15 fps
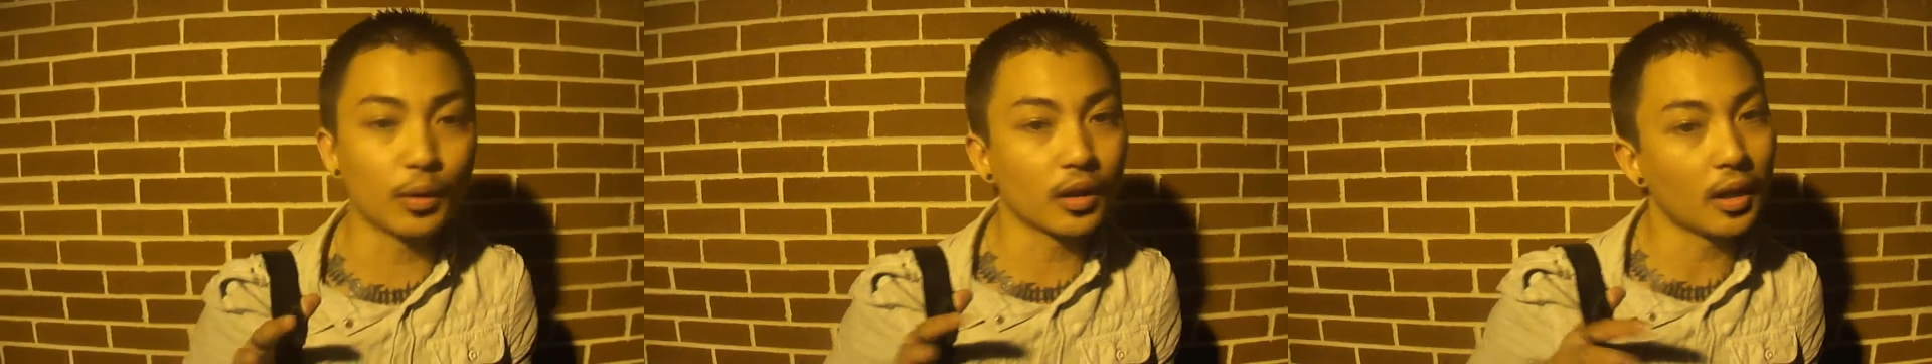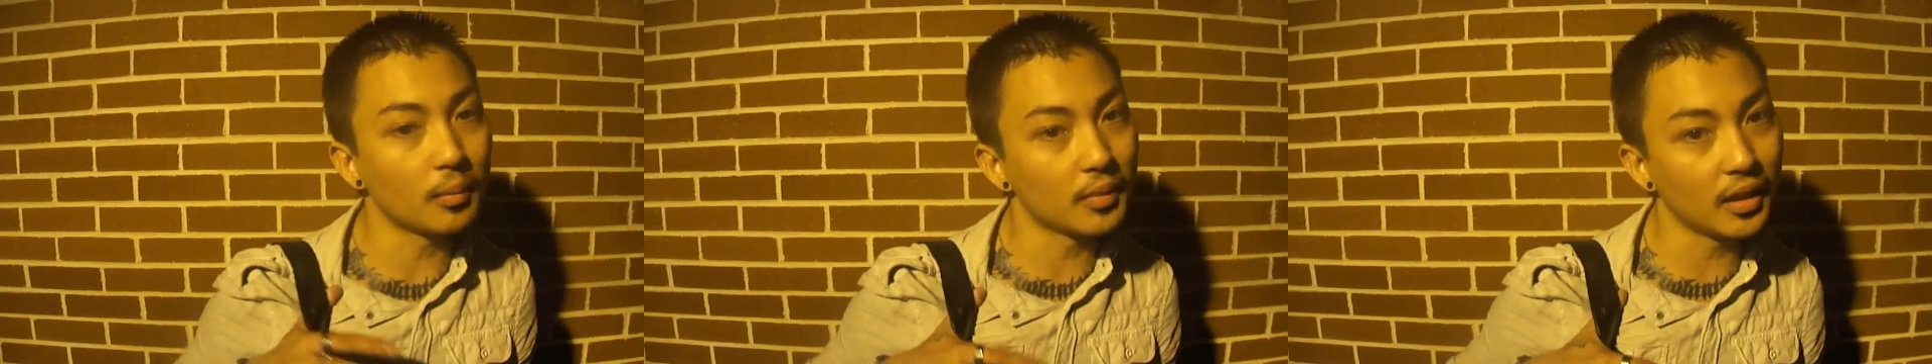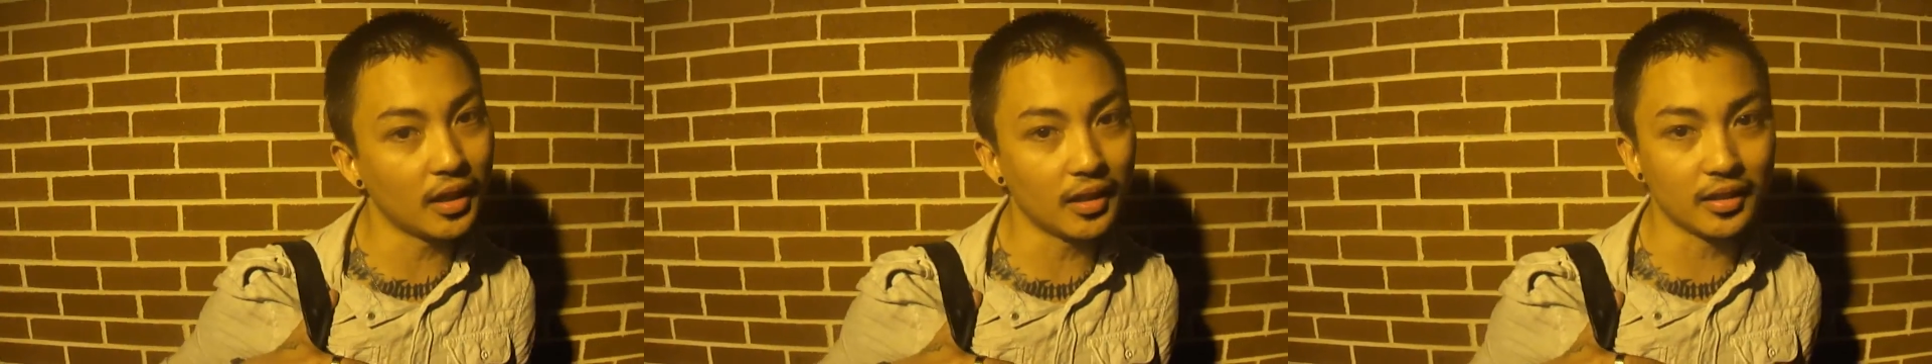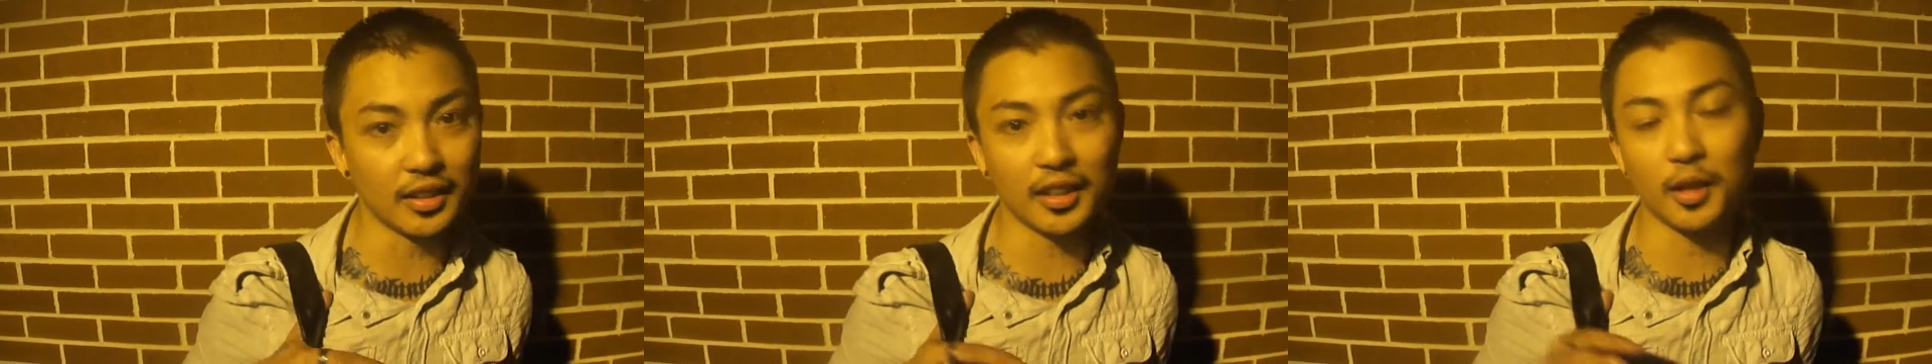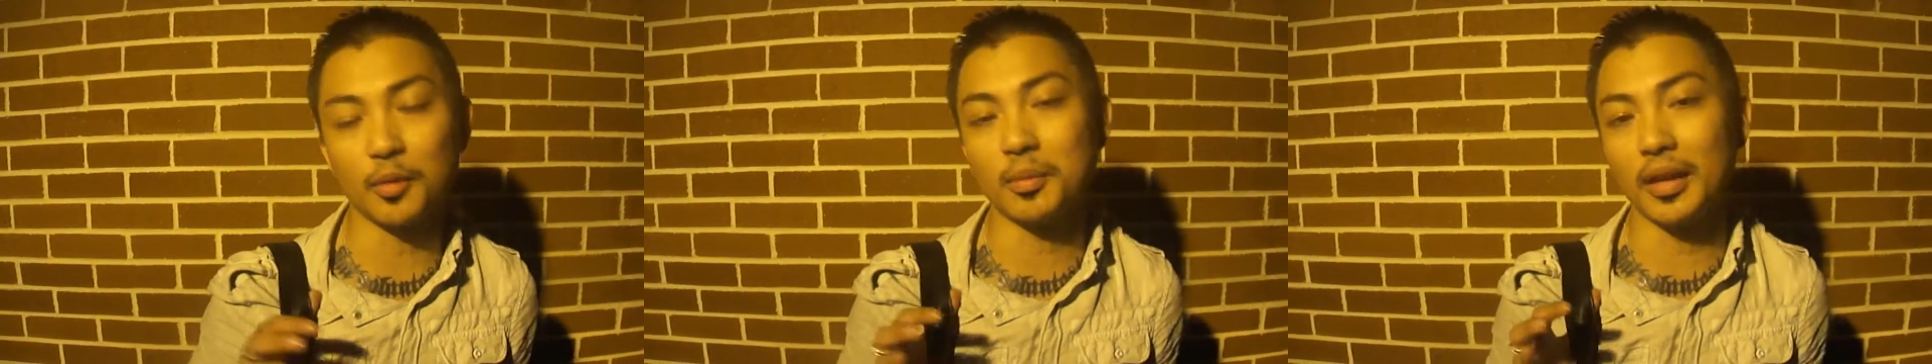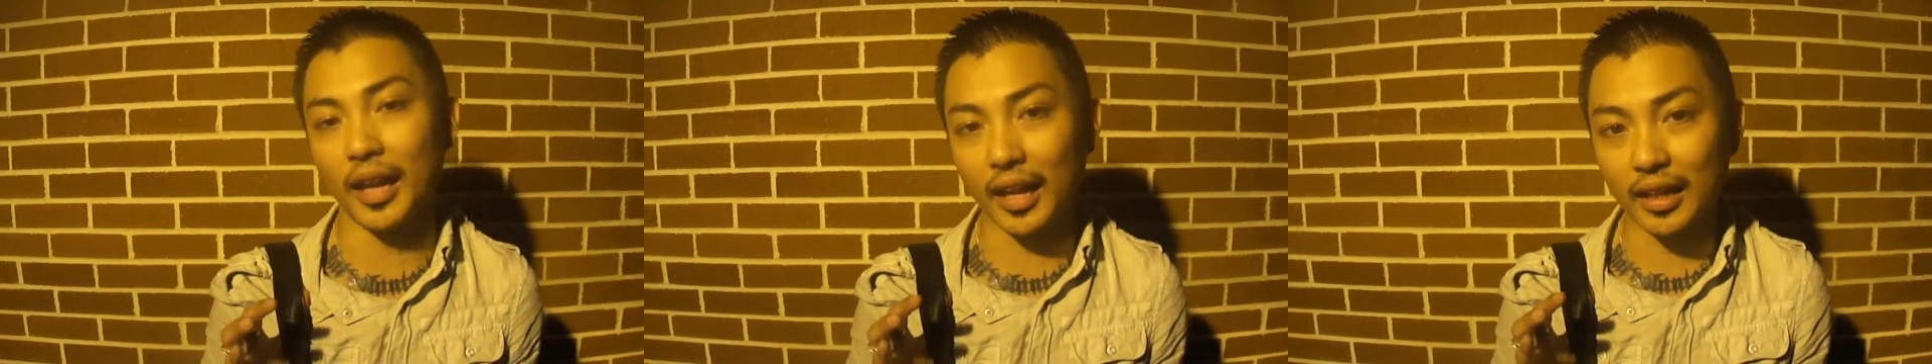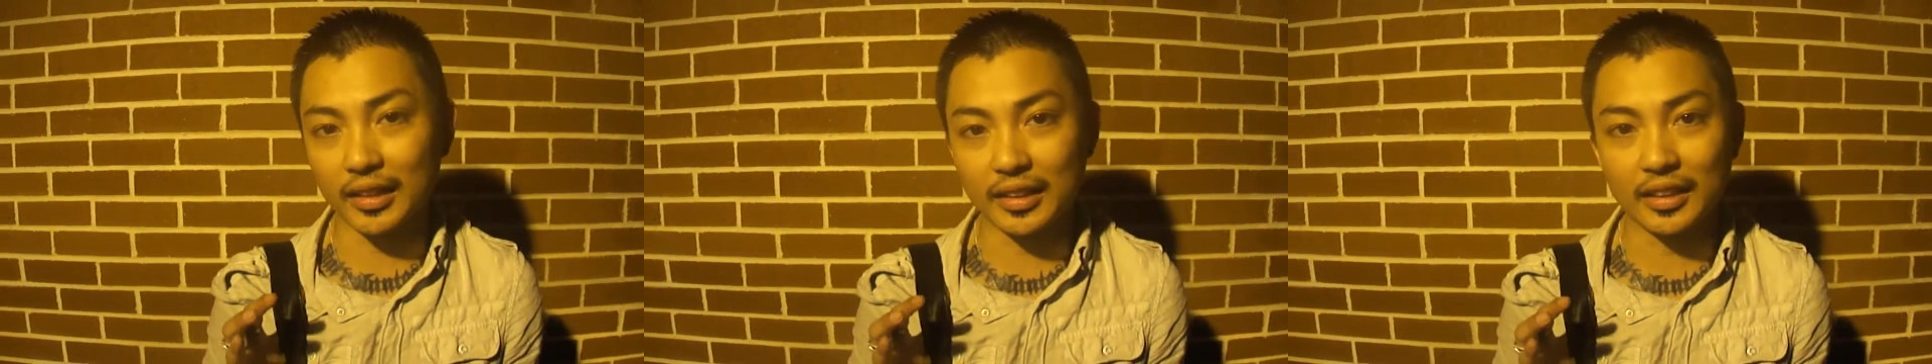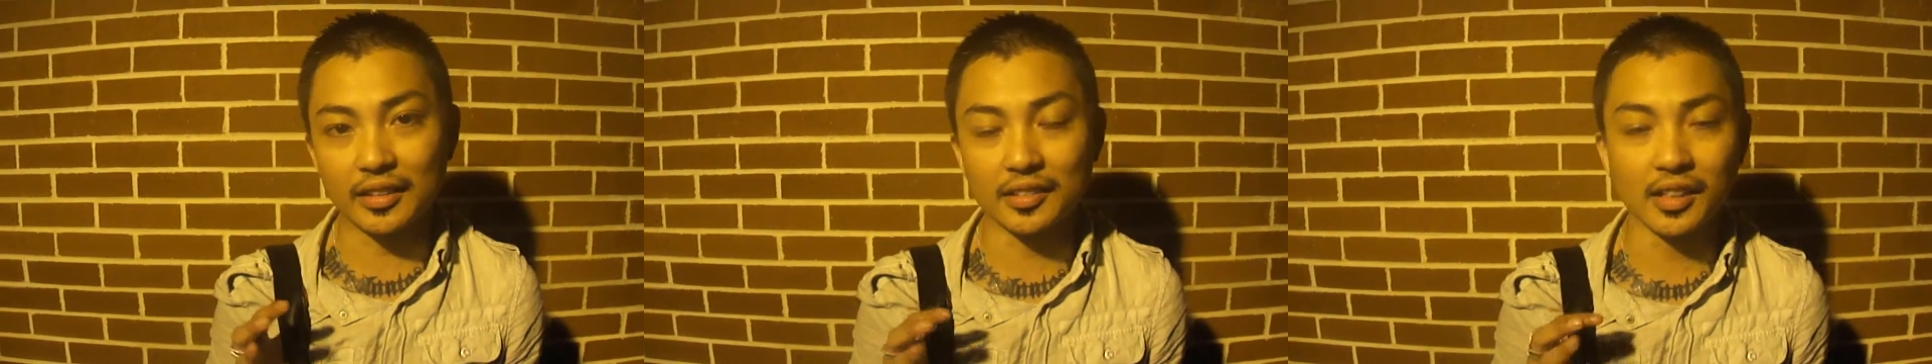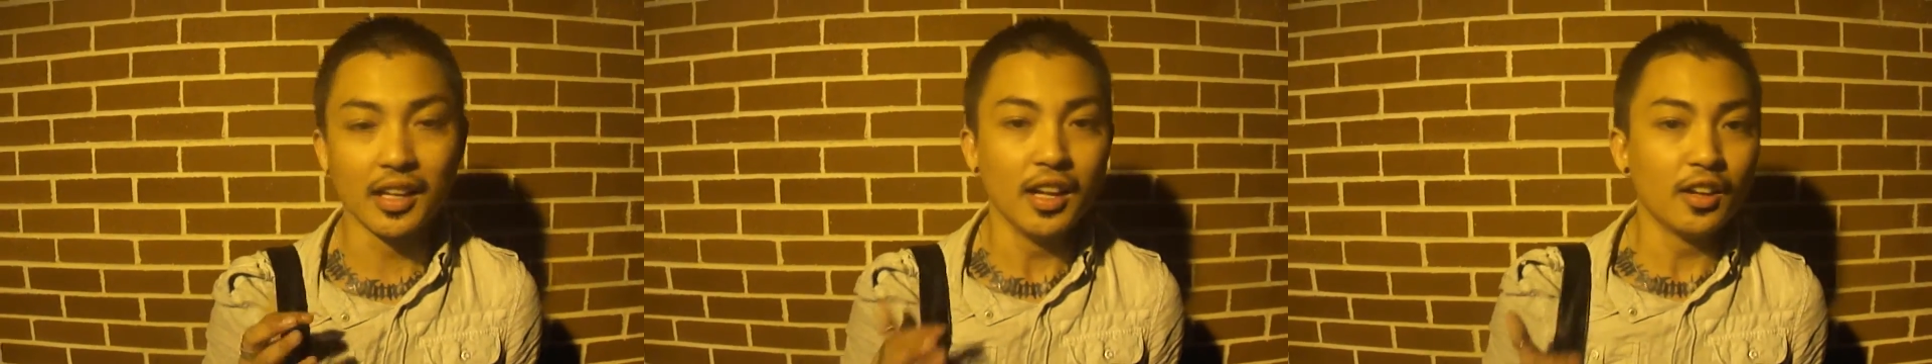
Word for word: would come here, then they would be aliens.